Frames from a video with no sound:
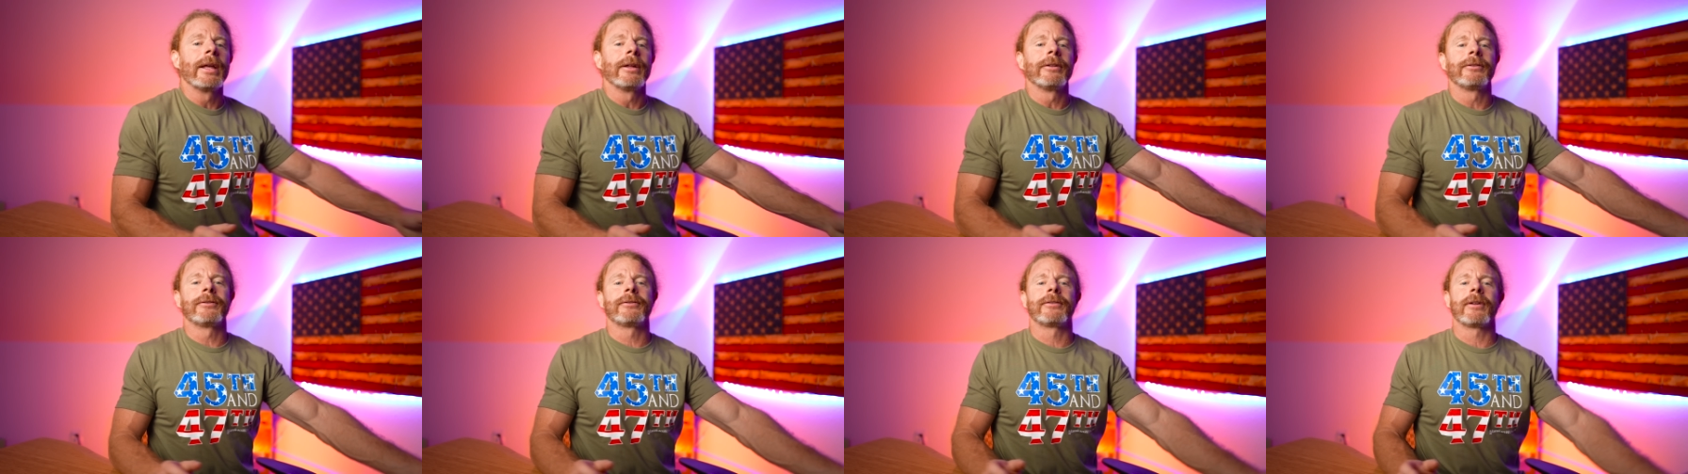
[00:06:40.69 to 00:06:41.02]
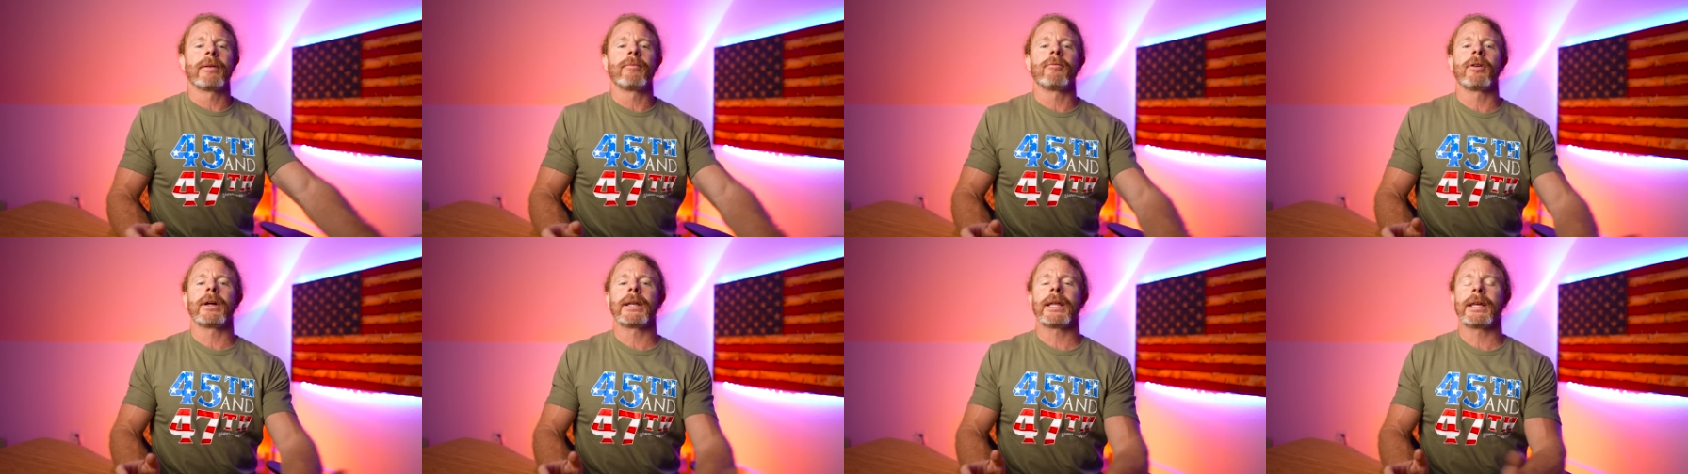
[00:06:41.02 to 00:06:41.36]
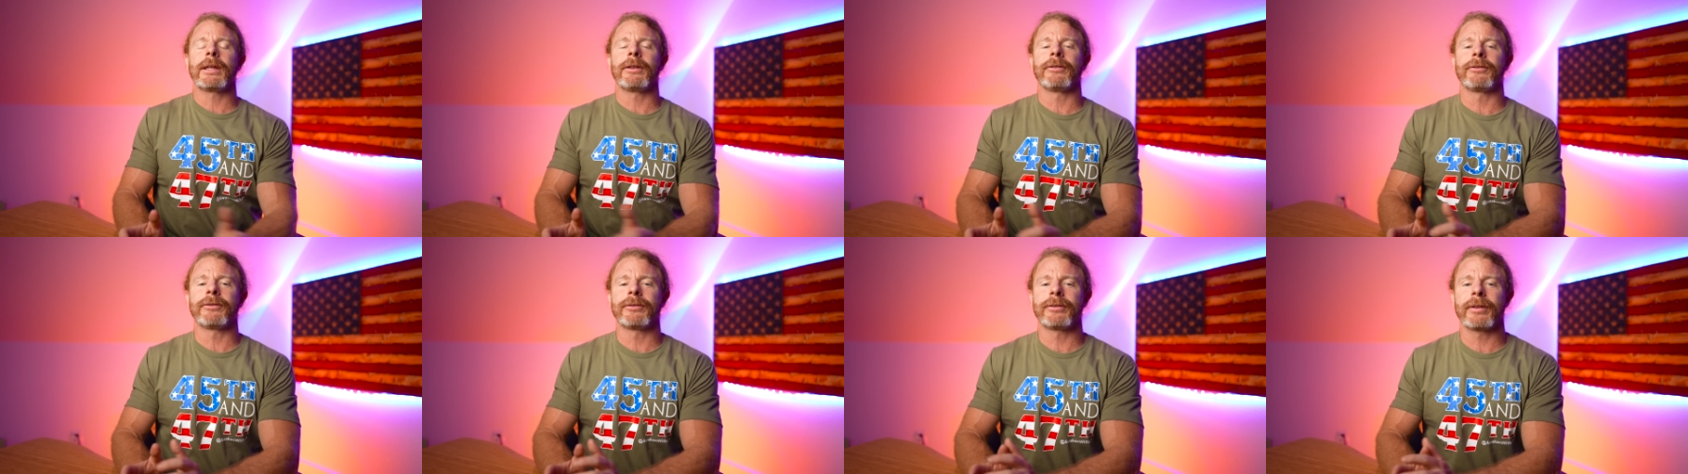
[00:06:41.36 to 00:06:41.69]
someone
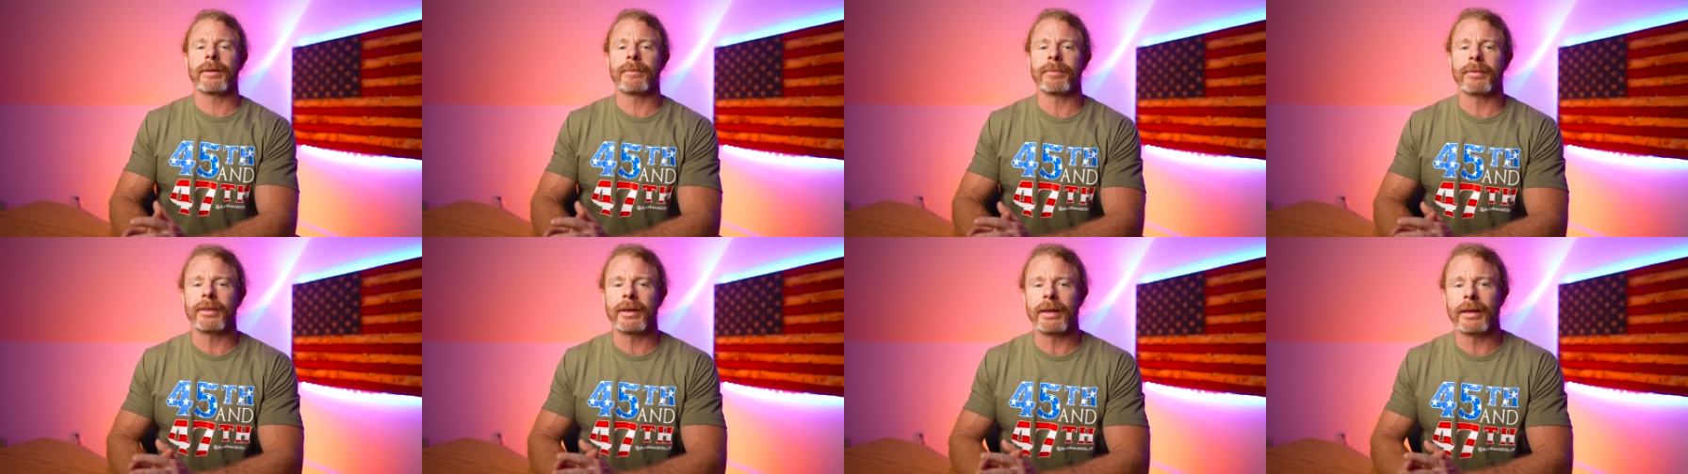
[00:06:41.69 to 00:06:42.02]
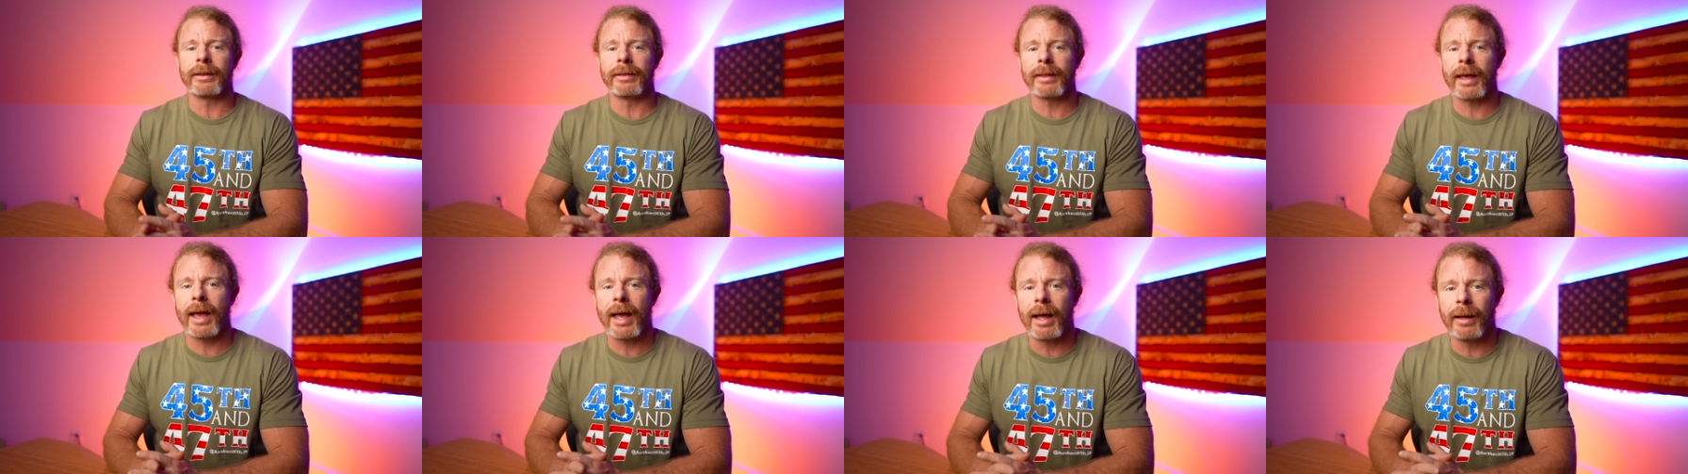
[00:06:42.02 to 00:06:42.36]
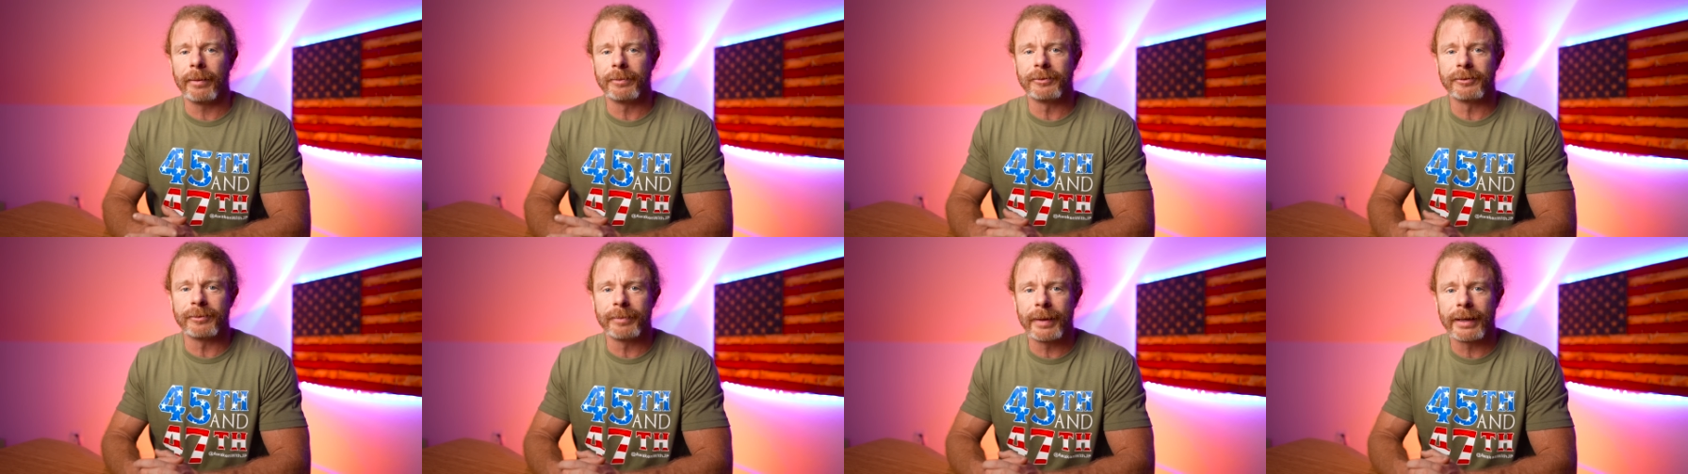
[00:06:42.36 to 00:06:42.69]
and something that
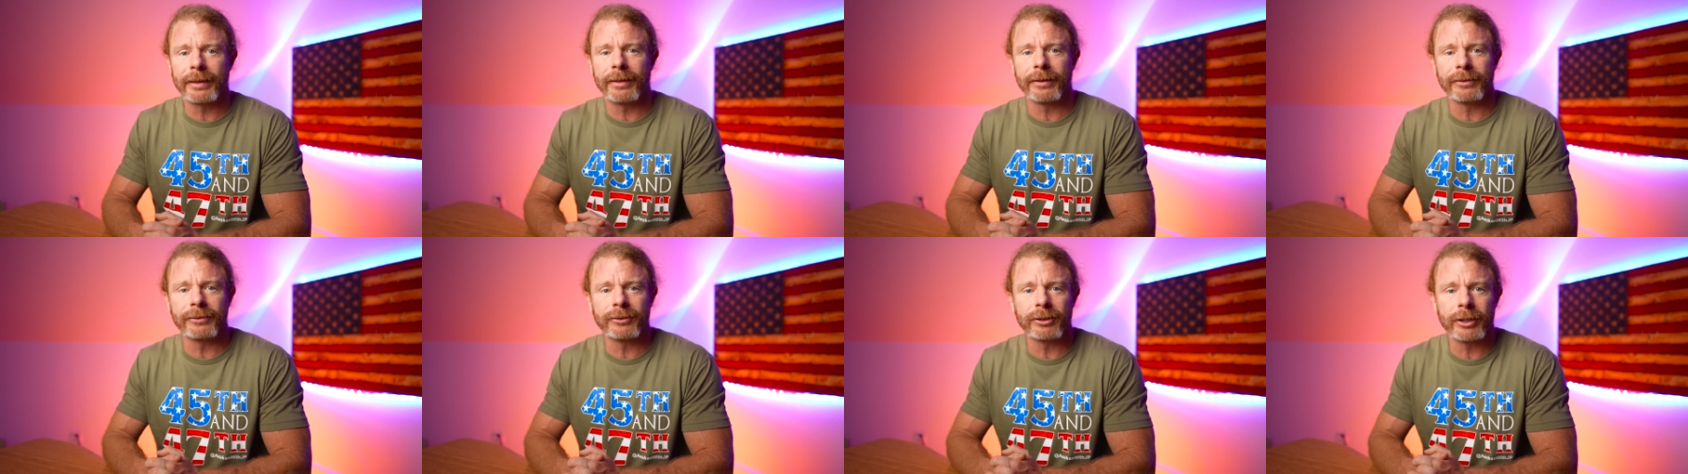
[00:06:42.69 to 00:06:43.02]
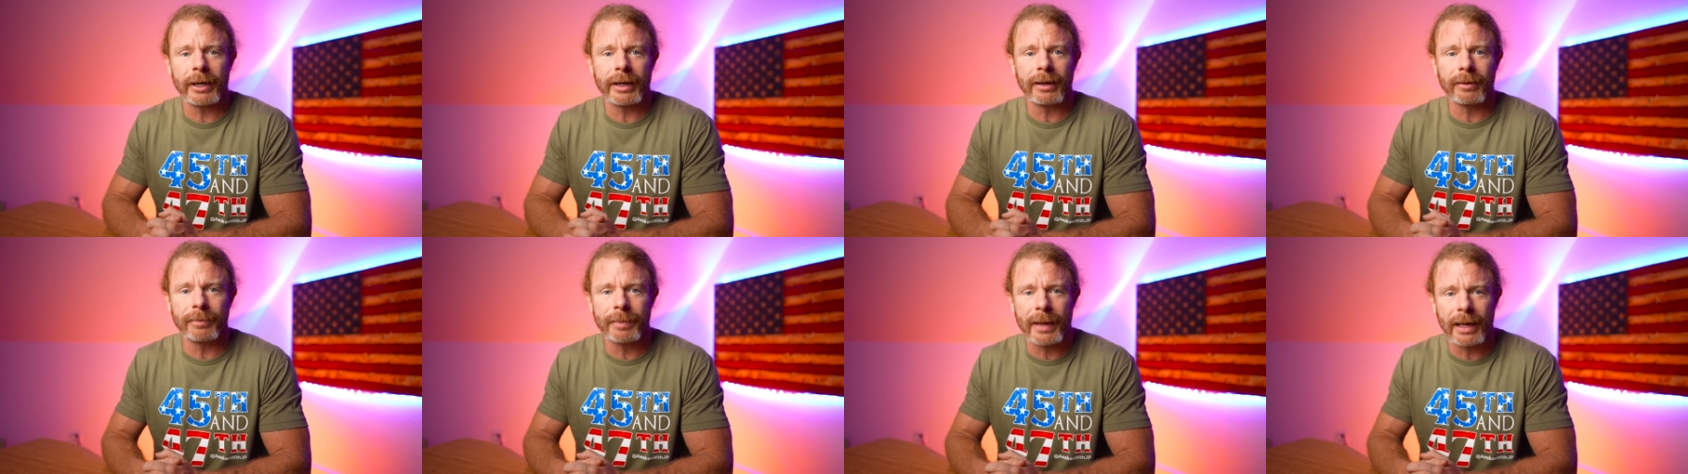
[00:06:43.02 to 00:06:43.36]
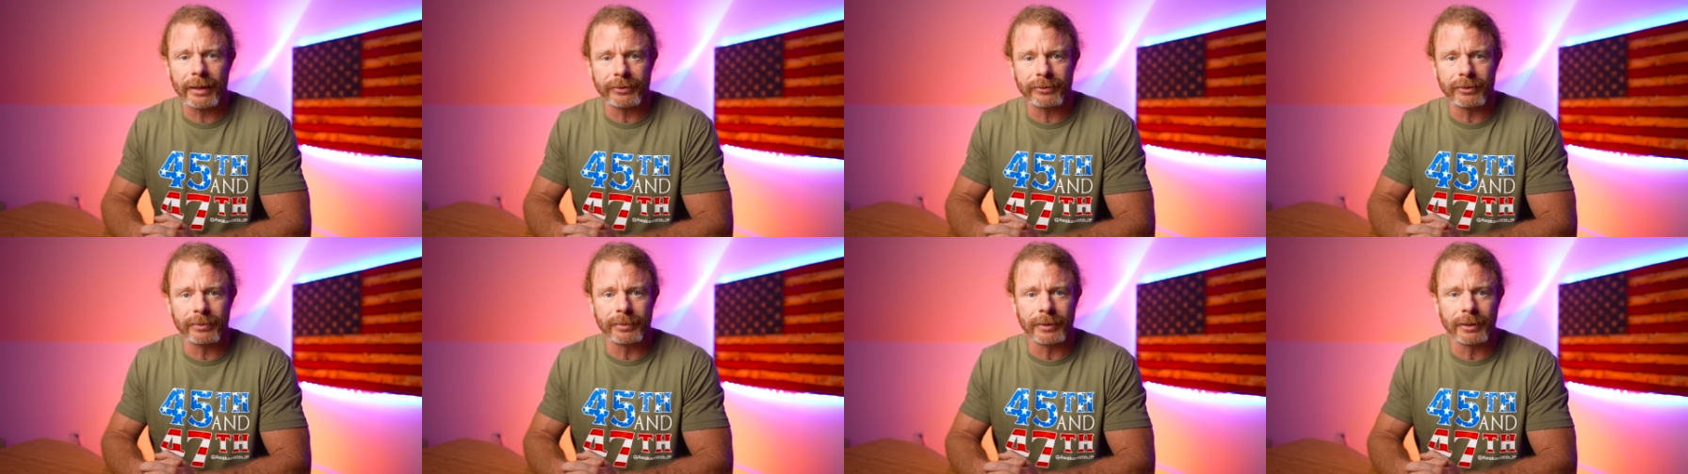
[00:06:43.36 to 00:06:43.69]
helps make this channel
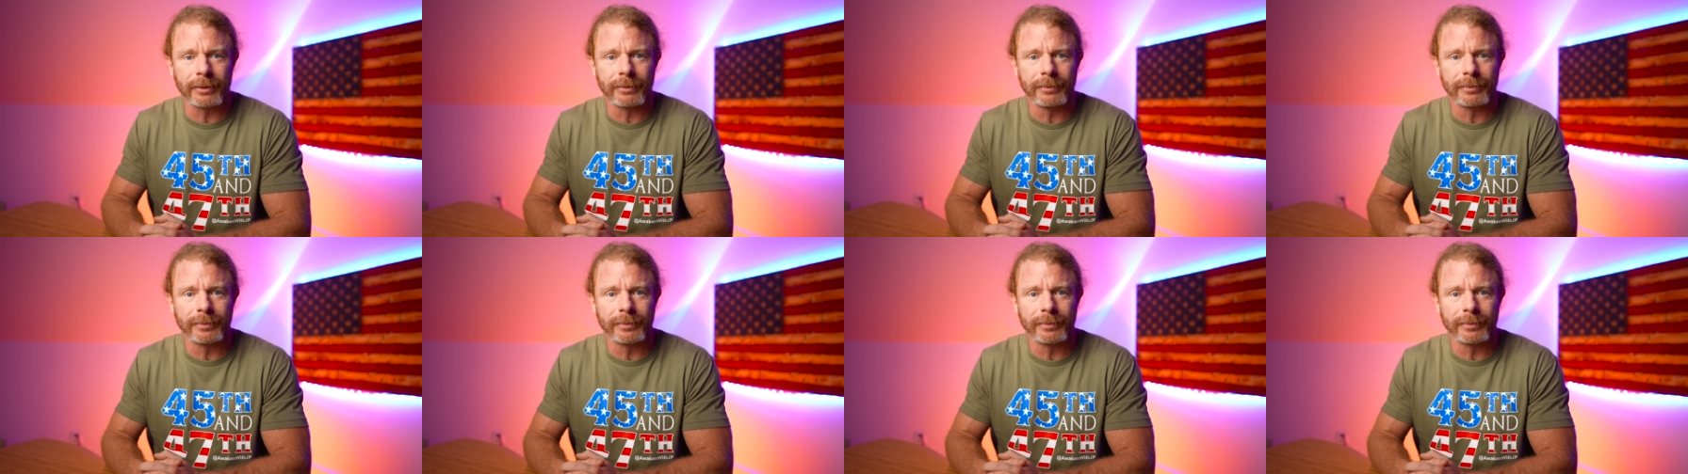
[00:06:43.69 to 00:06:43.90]
possible.